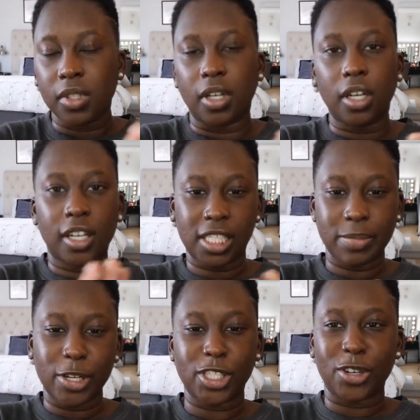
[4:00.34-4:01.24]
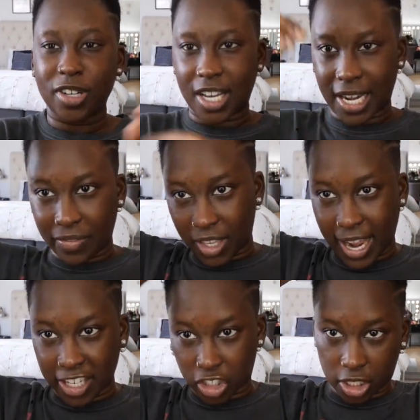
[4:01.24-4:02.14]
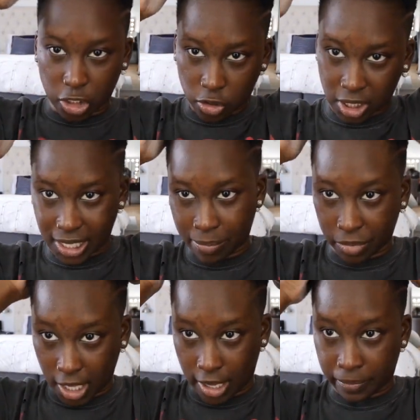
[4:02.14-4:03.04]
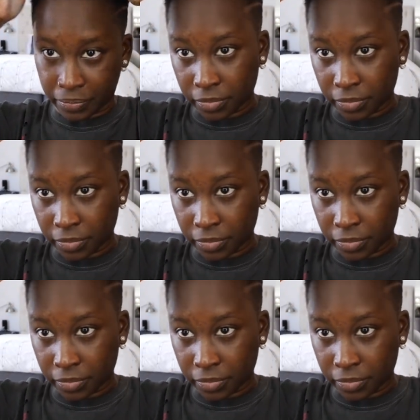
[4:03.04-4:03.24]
Oh, it smells so good. And then I just do the same thing.